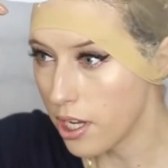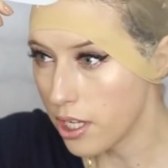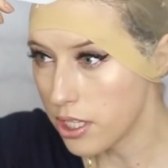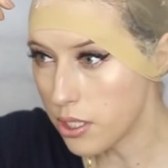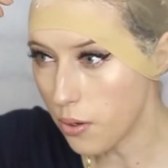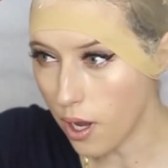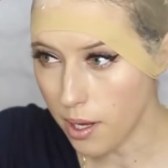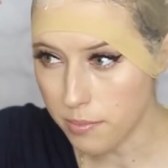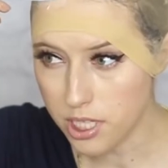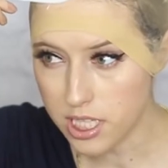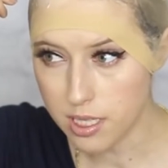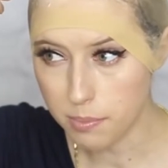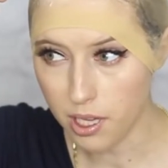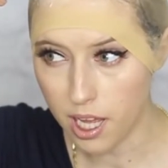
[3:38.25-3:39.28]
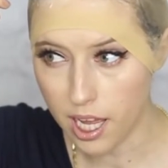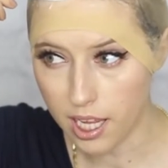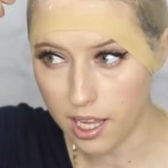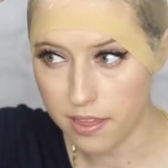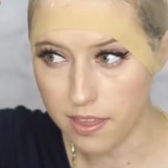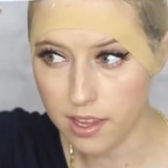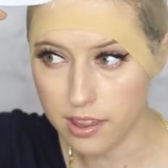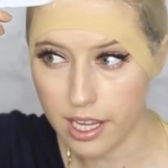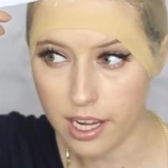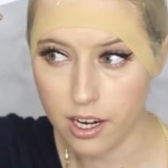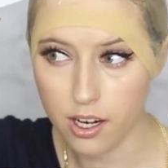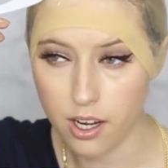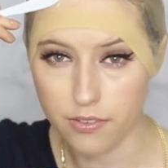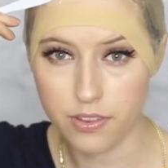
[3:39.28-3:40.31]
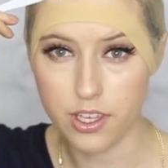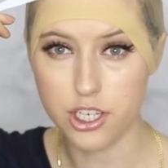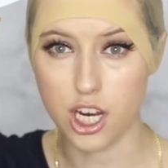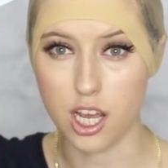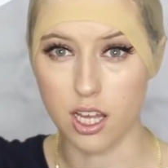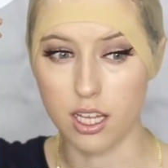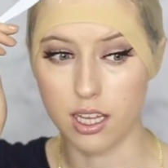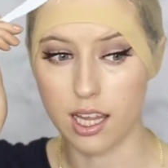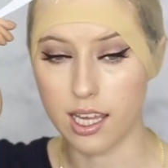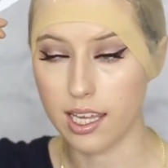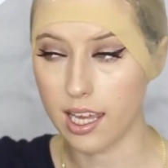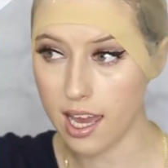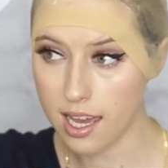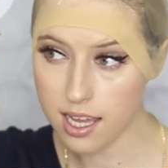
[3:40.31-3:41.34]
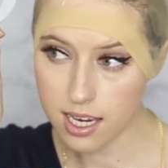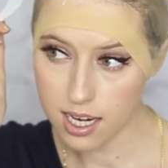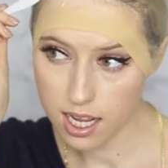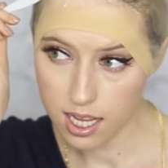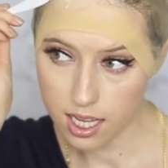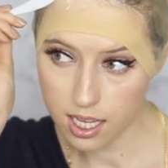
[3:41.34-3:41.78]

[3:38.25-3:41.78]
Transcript: So I'm just applying a thin layer of the gel again.